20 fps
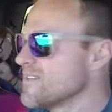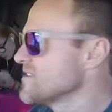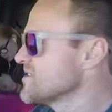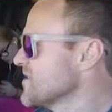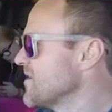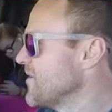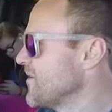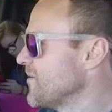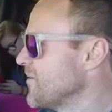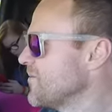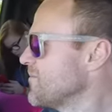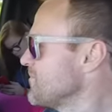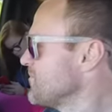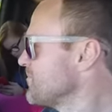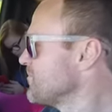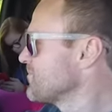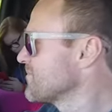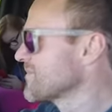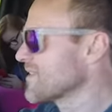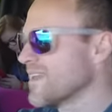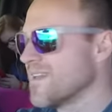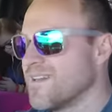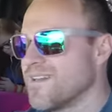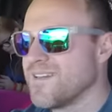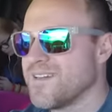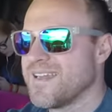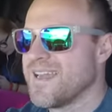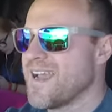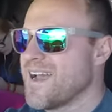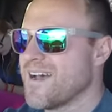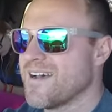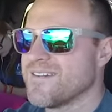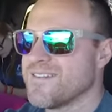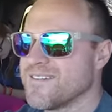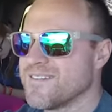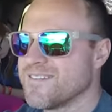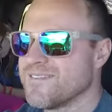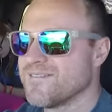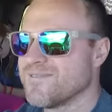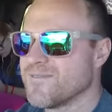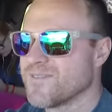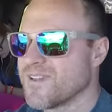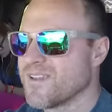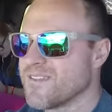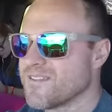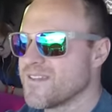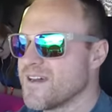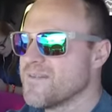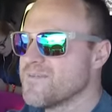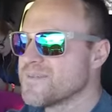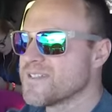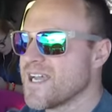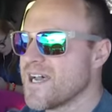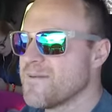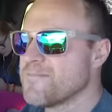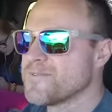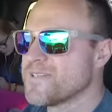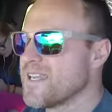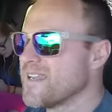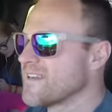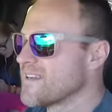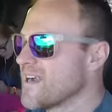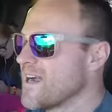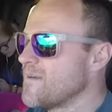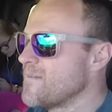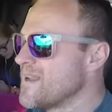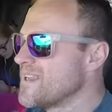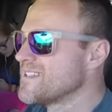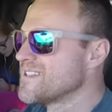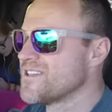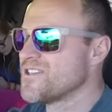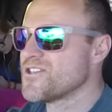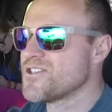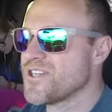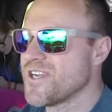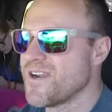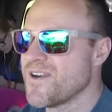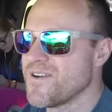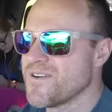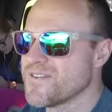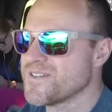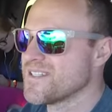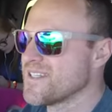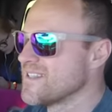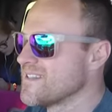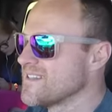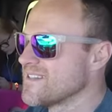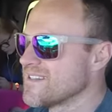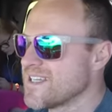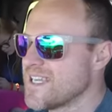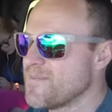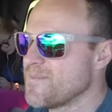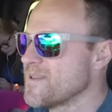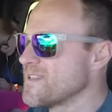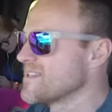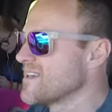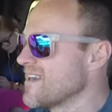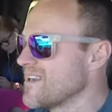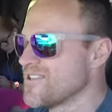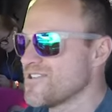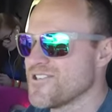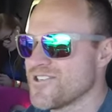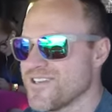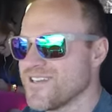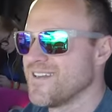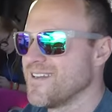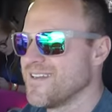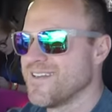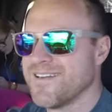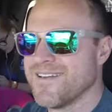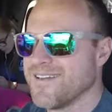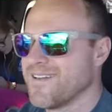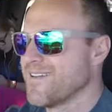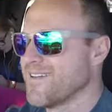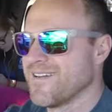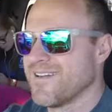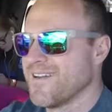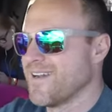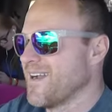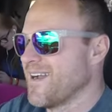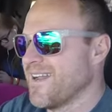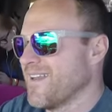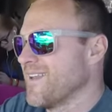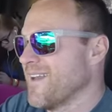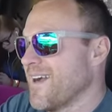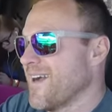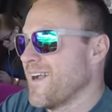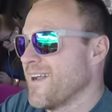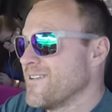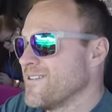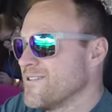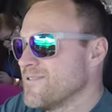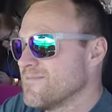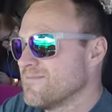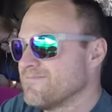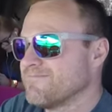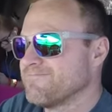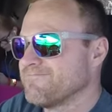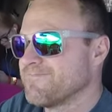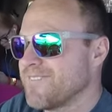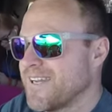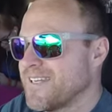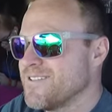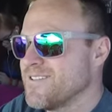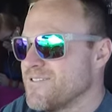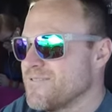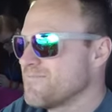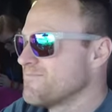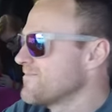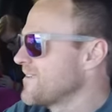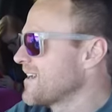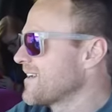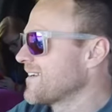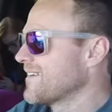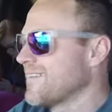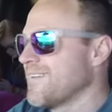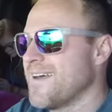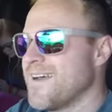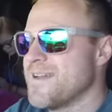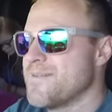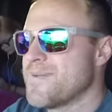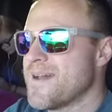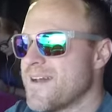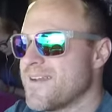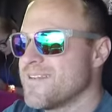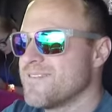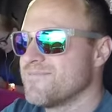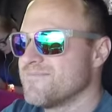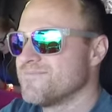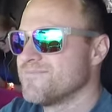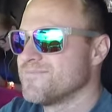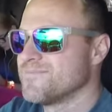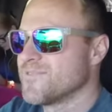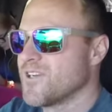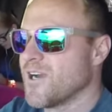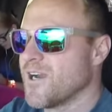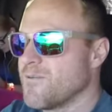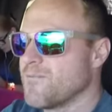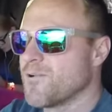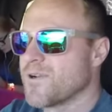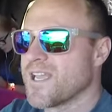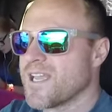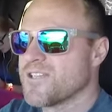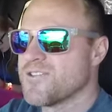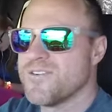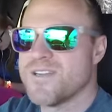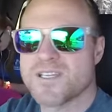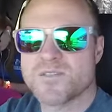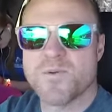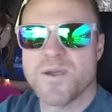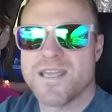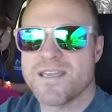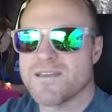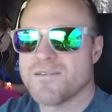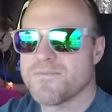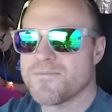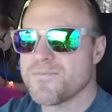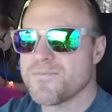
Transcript: So keep posting. Yeah. Keep thumbs ups and comments and shares. This and guy keep loves in touch. chatting with everybody. I do. I do. Not gonna lie about it. All right, we'll catch you next week.